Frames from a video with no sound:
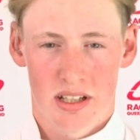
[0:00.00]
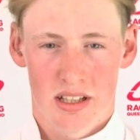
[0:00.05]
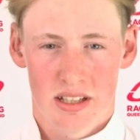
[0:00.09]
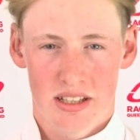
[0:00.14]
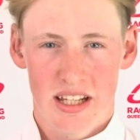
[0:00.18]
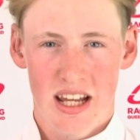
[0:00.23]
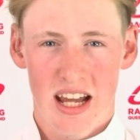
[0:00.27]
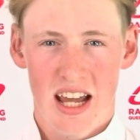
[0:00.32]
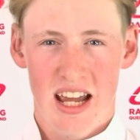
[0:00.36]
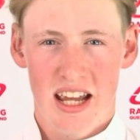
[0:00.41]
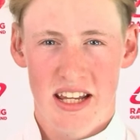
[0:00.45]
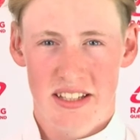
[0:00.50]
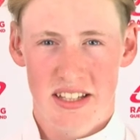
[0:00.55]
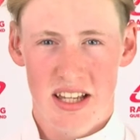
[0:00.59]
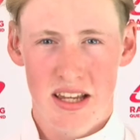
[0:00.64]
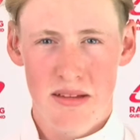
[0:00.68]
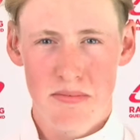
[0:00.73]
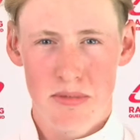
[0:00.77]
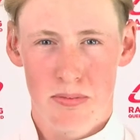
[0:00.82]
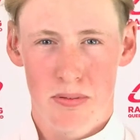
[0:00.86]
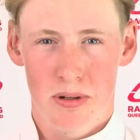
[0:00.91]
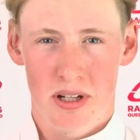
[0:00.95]
Yeah, he
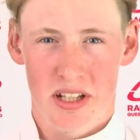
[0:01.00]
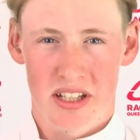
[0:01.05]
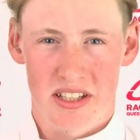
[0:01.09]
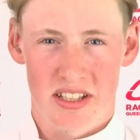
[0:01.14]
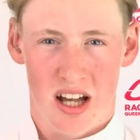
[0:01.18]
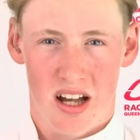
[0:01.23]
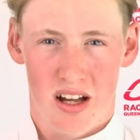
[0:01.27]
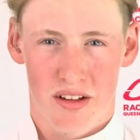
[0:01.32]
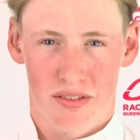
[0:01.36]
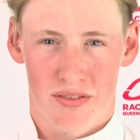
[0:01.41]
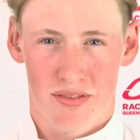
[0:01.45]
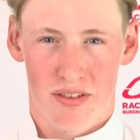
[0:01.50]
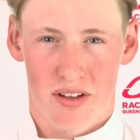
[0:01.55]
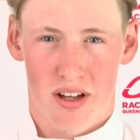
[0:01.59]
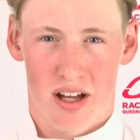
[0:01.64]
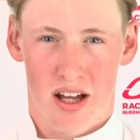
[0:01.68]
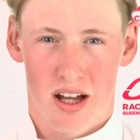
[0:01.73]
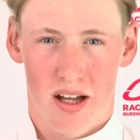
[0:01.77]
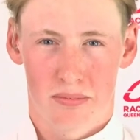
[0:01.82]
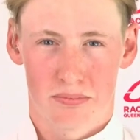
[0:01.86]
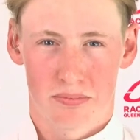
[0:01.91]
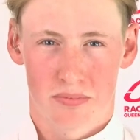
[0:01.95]
seems pretty tough.
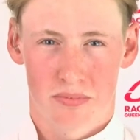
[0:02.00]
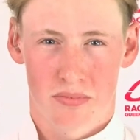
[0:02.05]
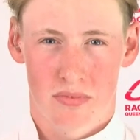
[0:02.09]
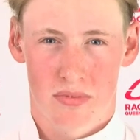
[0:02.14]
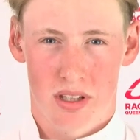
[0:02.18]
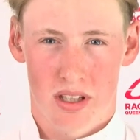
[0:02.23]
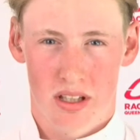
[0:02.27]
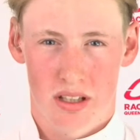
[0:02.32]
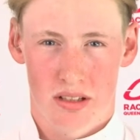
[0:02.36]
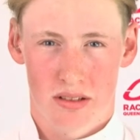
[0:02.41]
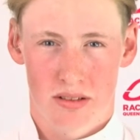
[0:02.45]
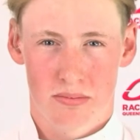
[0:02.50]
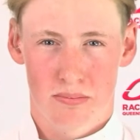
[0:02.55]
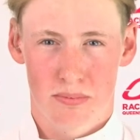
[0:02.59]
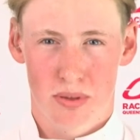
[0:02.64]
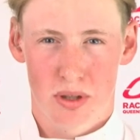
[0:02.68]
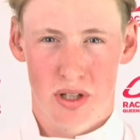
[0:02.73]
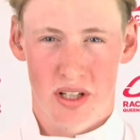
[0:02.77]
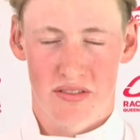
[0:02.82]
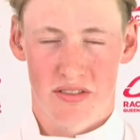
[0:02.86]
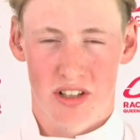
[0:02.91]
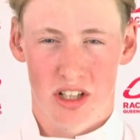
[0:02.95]
He's
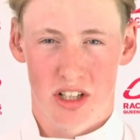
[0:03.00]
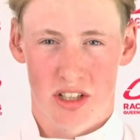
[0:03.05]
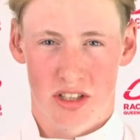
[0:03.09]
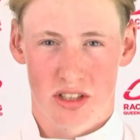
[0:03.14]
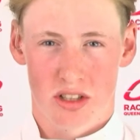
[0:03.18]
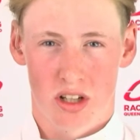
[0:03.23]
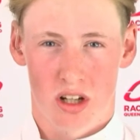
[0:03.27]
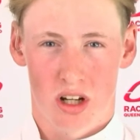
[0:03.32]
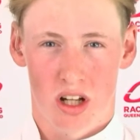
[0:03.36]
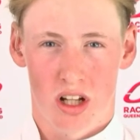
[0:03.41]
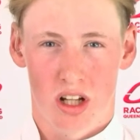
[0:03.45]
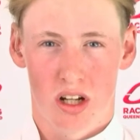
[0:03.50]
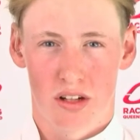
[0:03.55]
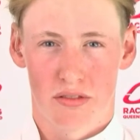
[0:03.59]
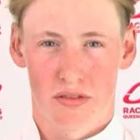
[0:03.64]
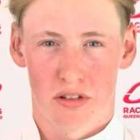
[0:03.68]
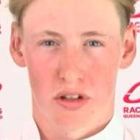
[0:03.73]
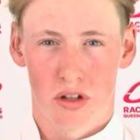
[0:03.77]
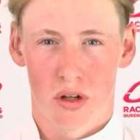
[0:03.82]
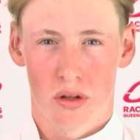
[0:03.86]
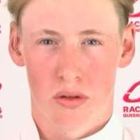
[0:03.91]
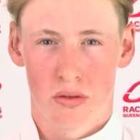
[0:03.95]
pretty versatile
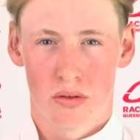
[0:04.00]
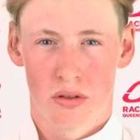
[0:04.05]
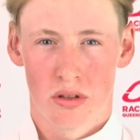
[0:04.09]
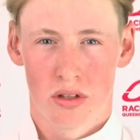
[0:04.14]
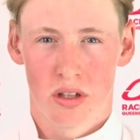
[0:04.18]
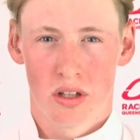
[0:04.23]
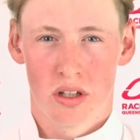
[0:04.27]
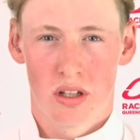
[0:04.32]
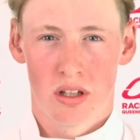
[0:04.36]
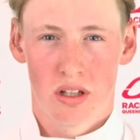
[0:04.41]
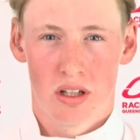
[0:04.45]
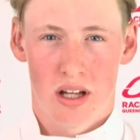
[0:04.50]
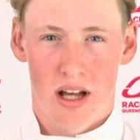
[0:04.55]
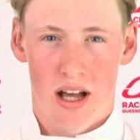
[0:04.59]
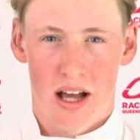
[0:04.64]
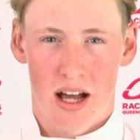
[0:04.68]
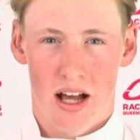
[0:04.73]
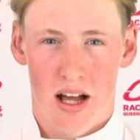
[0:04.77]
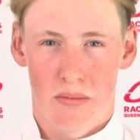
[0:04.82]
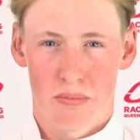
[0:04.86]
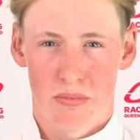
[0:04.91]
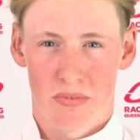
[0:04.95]
overall.
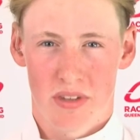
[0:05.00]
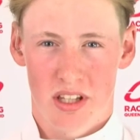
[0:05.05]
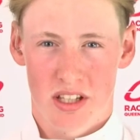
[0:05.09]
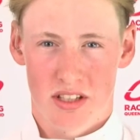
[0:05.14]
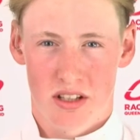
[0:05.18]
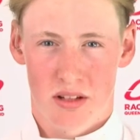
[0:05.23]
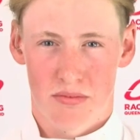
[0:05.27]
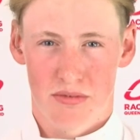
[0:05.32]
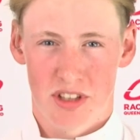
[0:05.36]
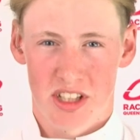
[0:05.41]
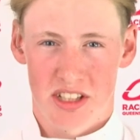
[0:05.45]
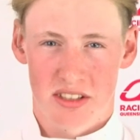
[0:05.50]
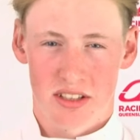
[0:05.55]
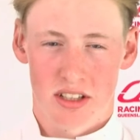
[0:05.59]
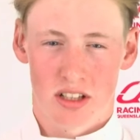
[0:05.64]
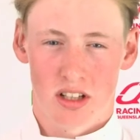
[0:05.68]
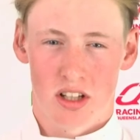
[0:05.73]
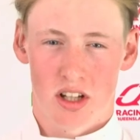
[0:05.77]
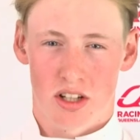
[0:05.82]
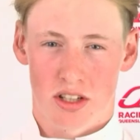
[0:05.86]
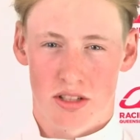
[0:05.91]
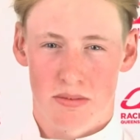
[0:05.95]
There's obviously
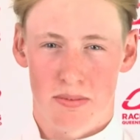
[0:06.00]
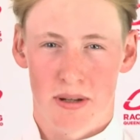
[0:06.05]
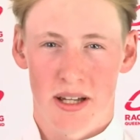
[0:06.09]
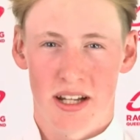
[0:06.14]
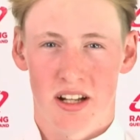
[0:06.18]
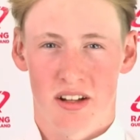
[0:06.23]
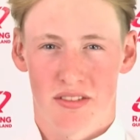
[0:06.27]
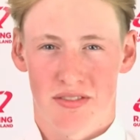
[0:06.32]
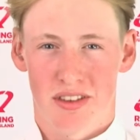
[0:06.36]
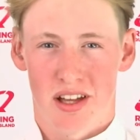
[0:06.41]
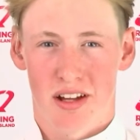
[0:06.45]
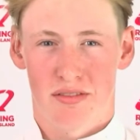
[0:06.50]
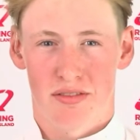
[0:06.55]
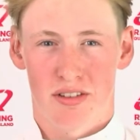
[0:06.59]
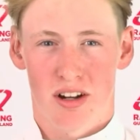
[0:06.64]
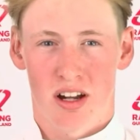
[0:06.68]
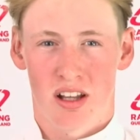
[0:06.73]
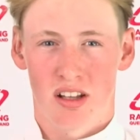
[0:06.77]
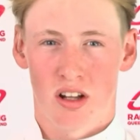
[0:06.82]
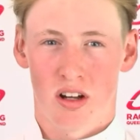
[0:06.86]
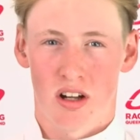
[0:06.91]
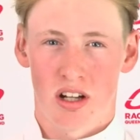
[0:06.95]
a lot of speed off that
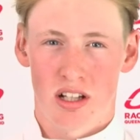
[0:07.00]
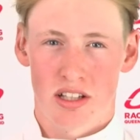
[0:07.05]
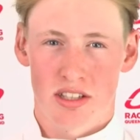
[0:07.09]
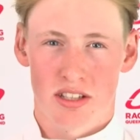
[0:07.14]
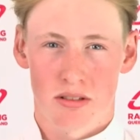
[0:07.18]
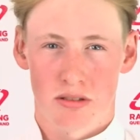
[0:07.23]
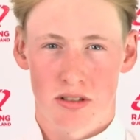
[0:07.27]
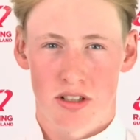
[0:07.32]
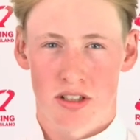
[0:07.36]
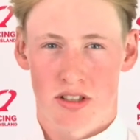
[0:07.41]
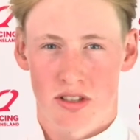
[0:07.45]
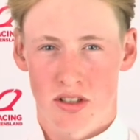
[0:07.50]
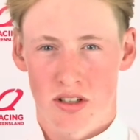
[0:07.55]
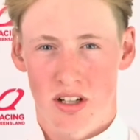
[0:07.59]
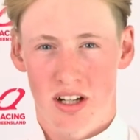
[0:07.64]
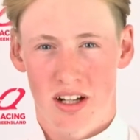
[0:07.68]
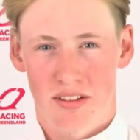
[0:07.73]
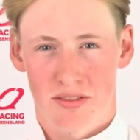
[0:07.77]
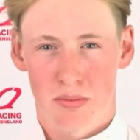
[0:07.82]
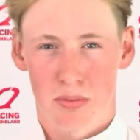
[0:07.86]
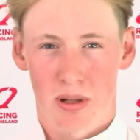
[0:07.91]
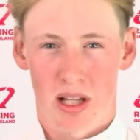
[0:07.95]
front line, so we just sort of
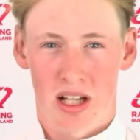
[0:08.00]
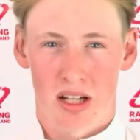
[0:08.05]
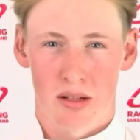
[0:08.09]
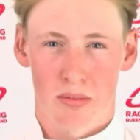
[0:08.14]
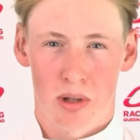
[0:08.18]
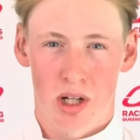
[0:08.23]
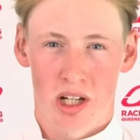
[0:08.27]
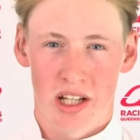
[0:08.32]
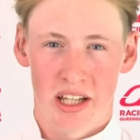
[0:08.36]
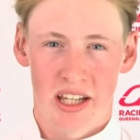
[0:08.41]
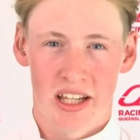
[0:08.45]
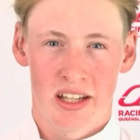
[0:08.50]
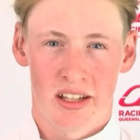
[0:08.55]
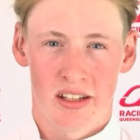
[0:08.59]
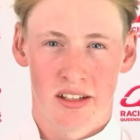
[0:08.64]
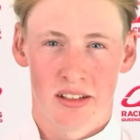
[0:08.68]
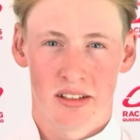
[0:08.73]
have to play it by ear.